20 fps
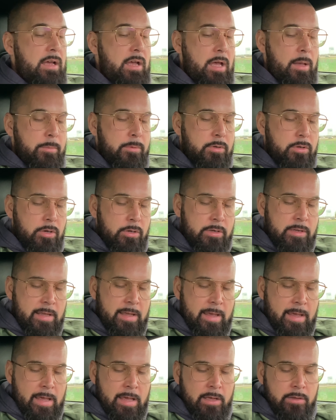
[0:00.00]
I'm gonna
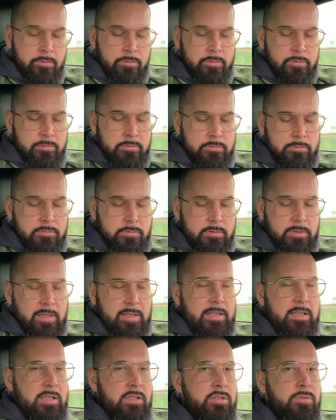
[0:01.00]
have the
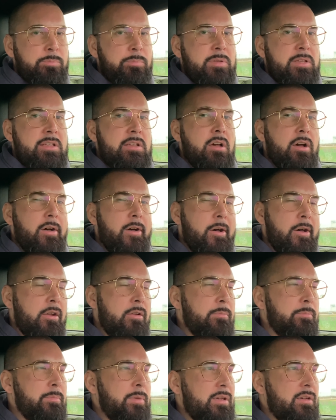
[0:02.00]
ESP
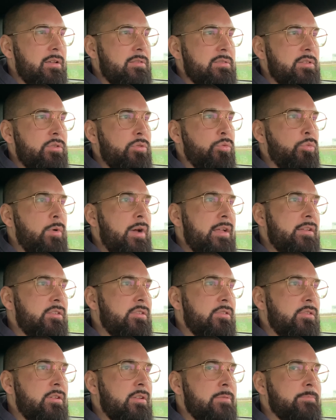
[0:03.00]
on because it's
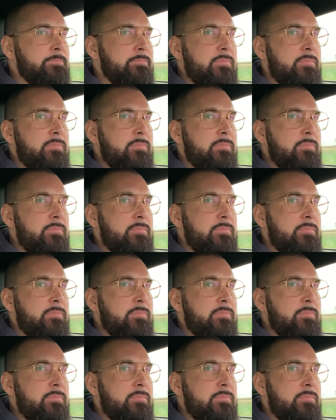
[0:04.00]
wet.